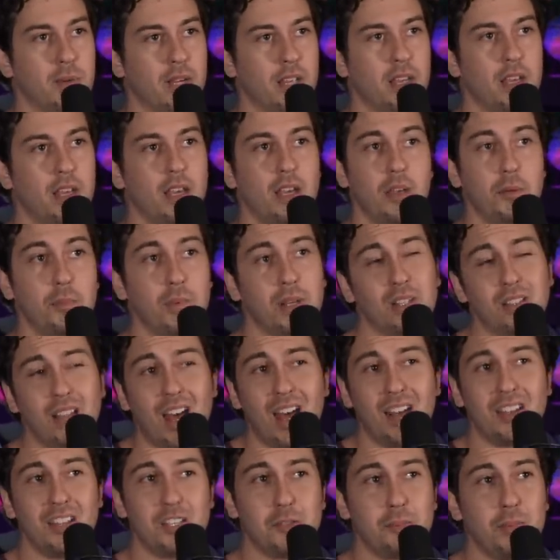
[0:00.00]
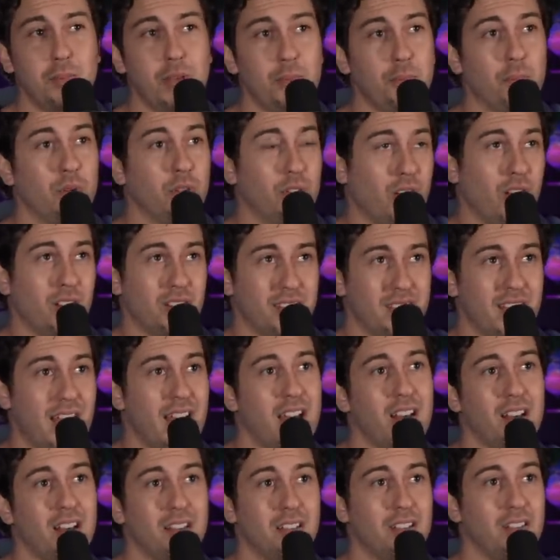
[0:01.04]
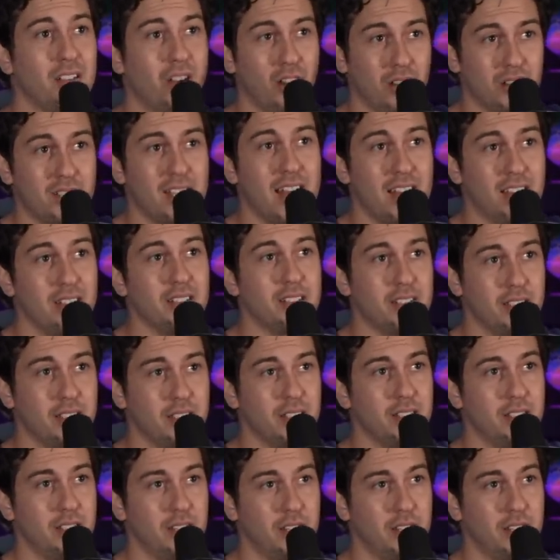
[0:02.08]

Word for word: But but a lot of these people are talent are talented, yeah.